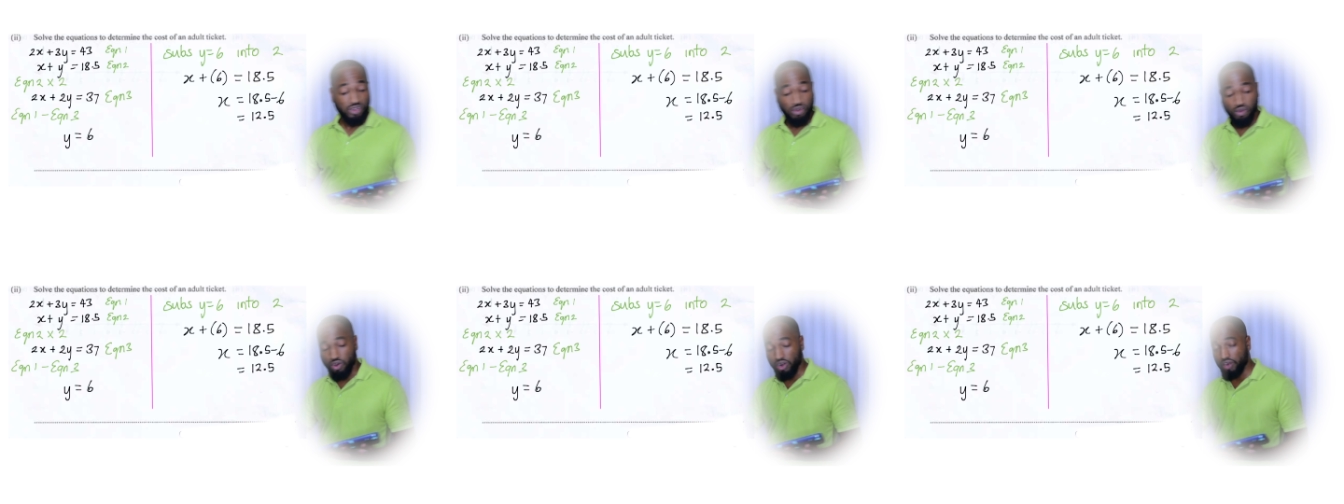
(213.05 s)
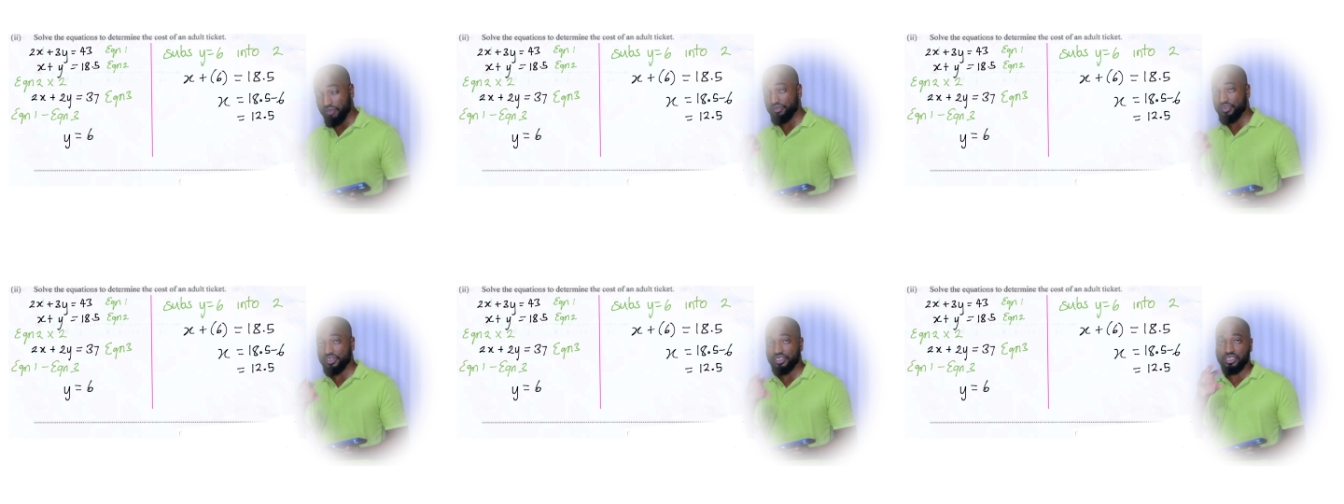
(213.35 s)

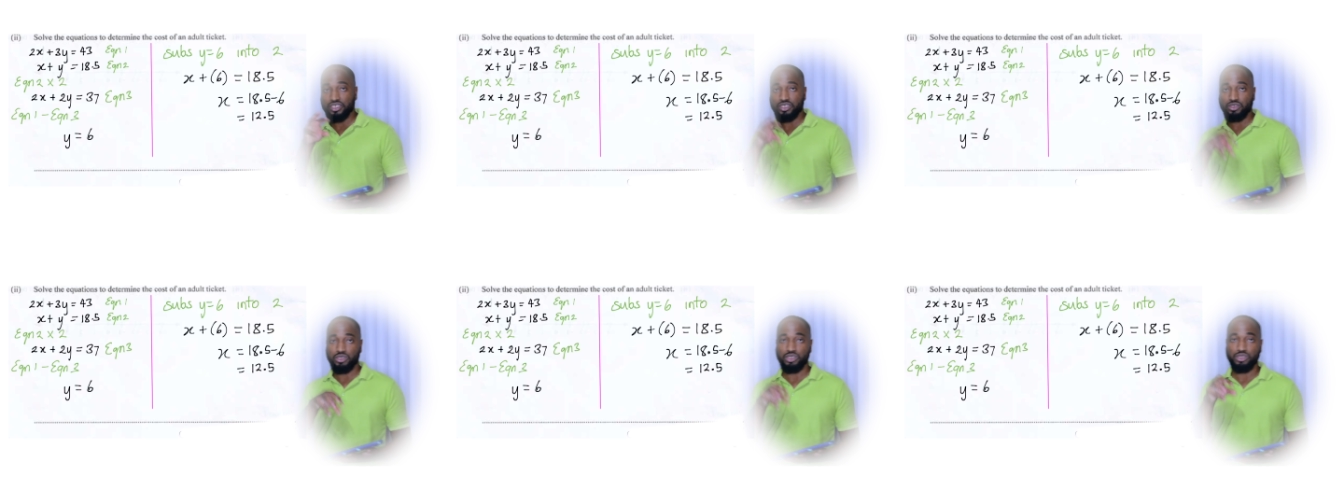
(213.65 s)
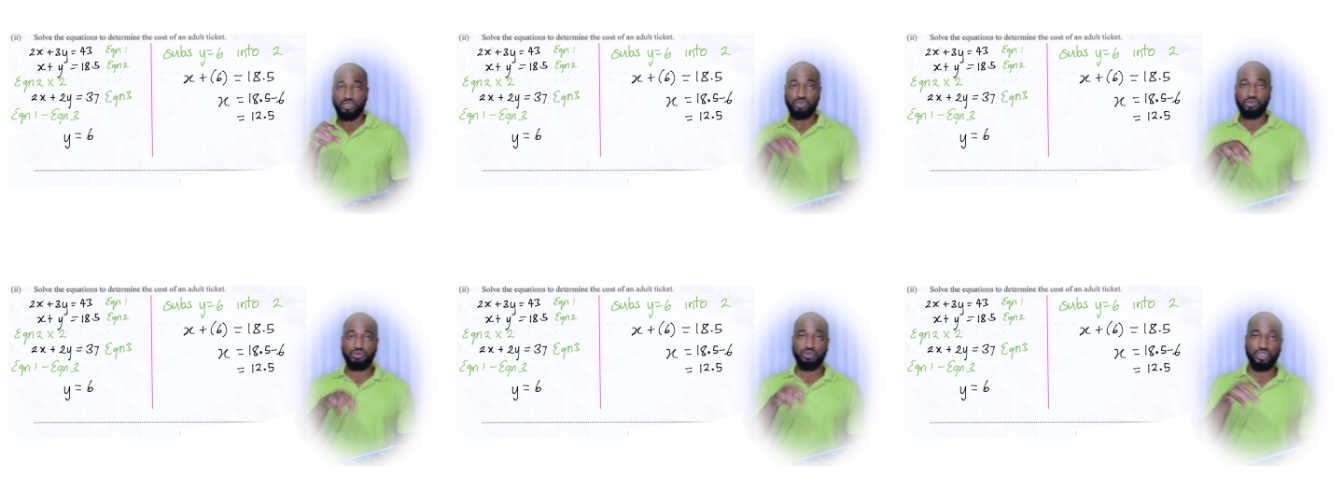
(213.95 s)
All of these
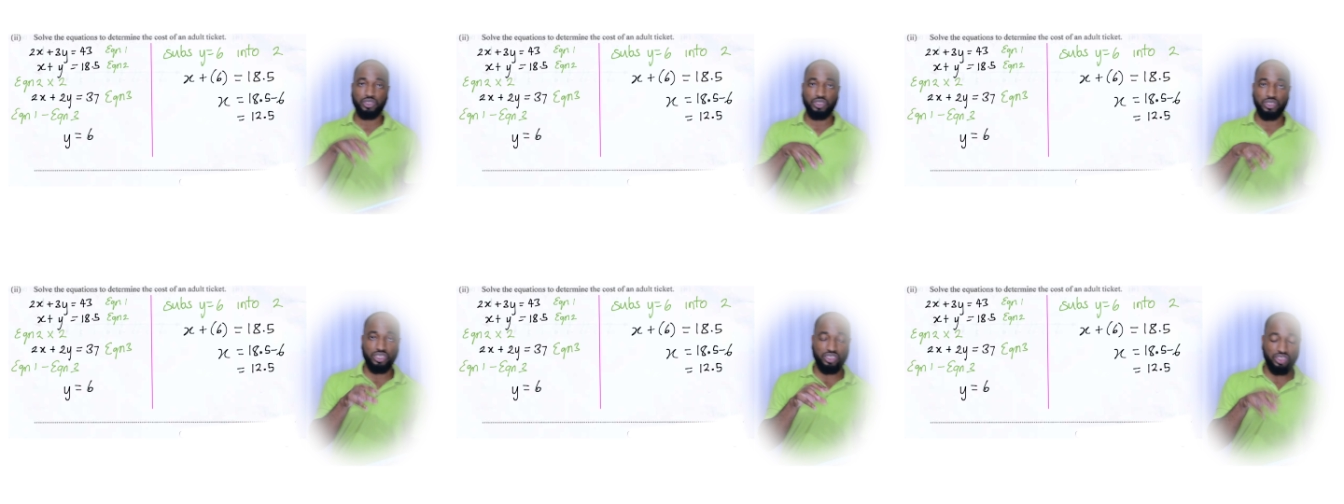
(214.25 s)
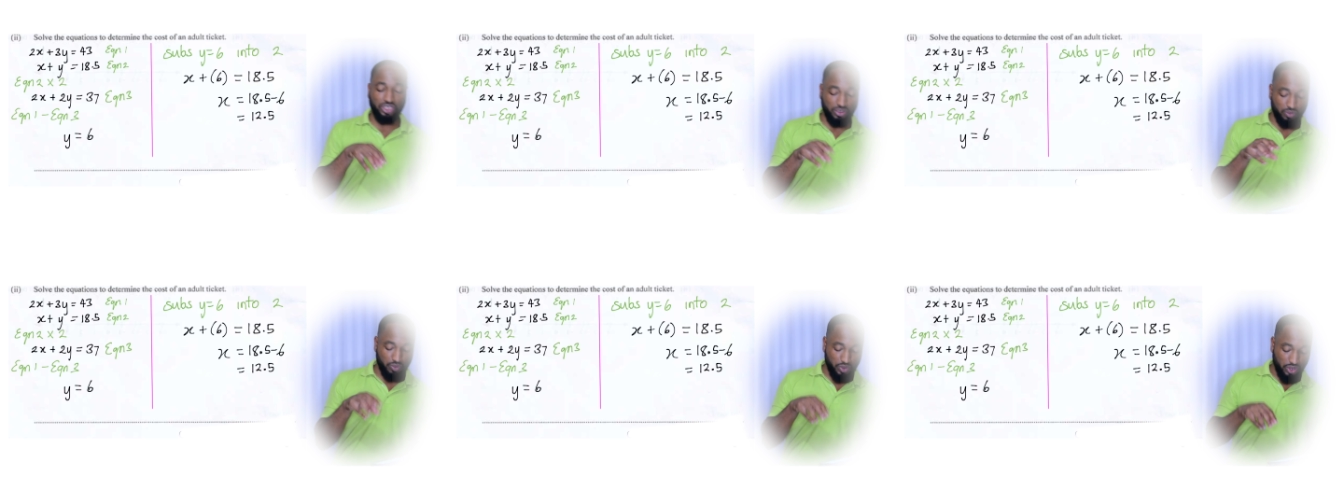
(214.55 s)

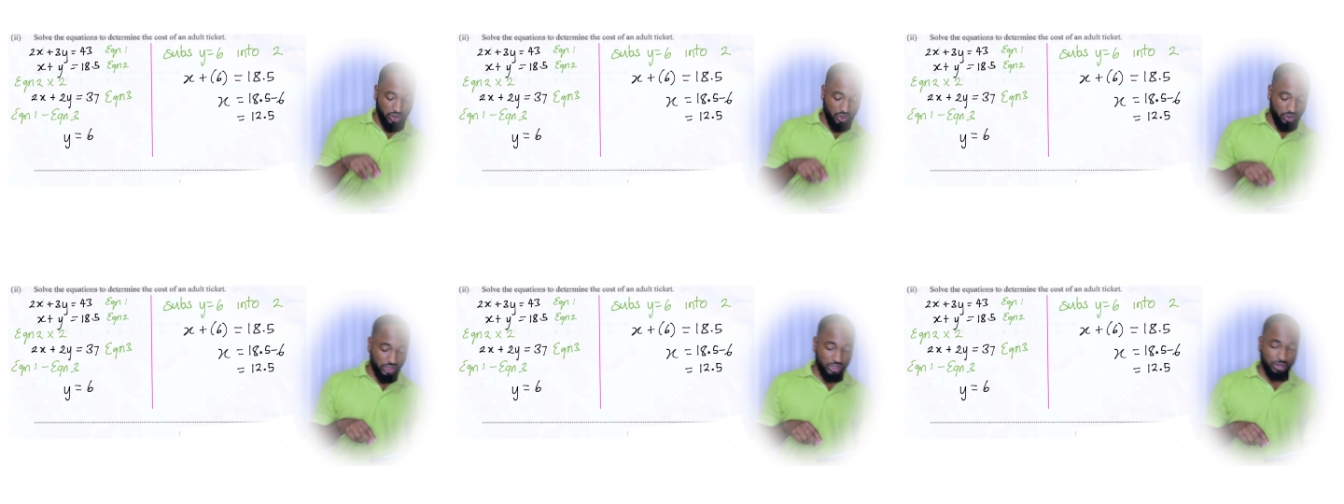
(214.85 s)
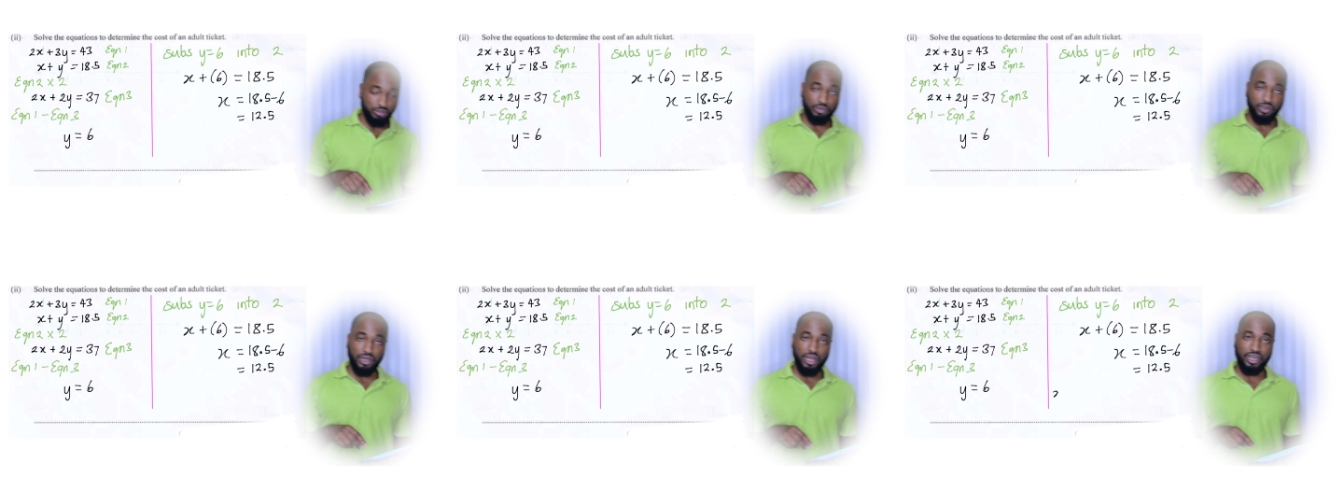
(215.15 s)
equations should work out
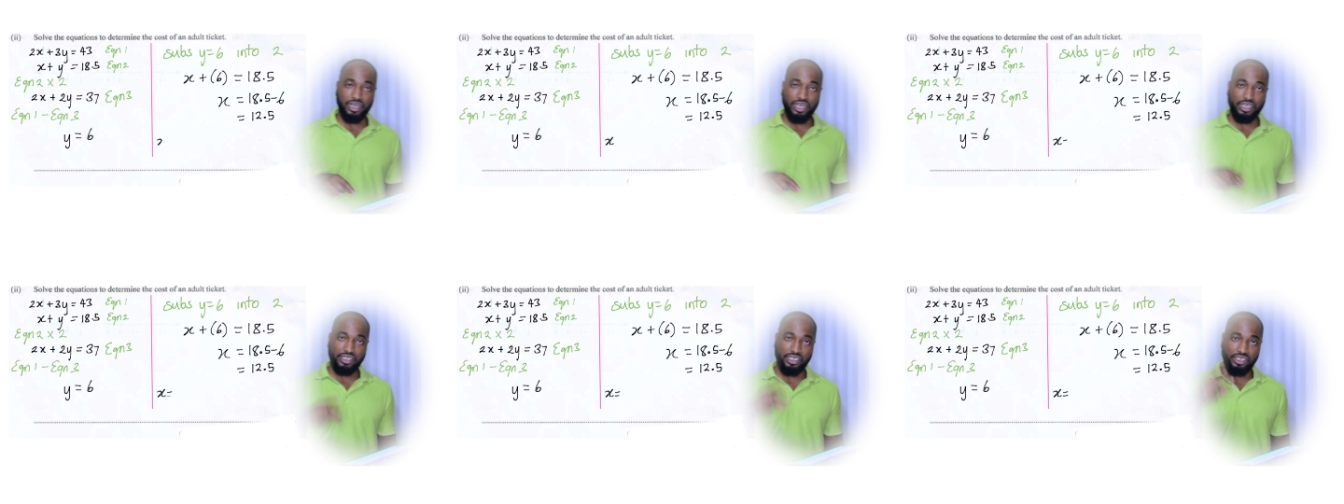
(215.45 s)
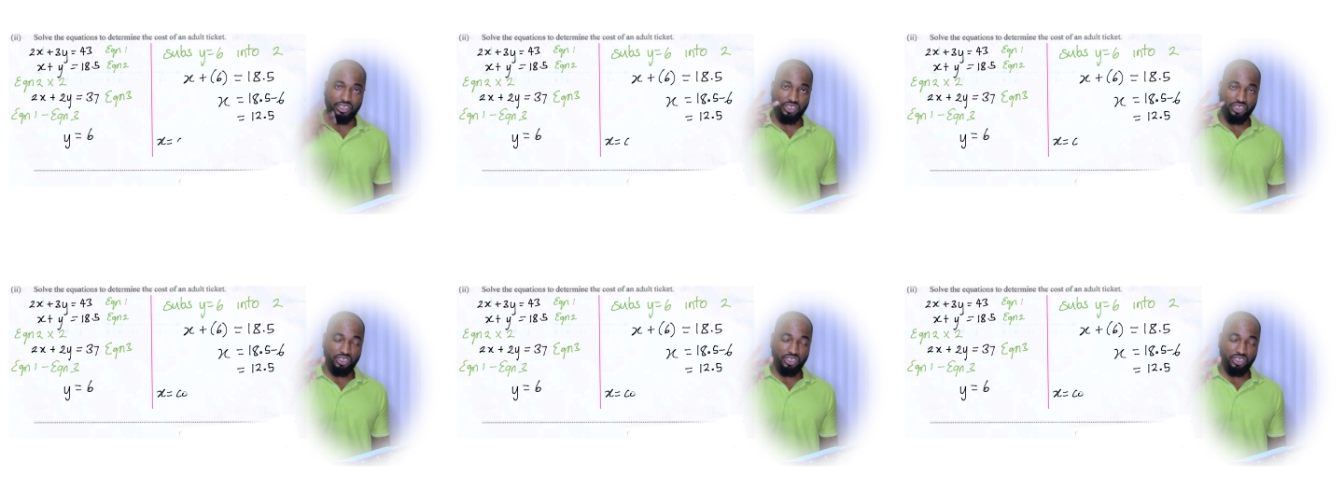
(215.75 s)
simple like that and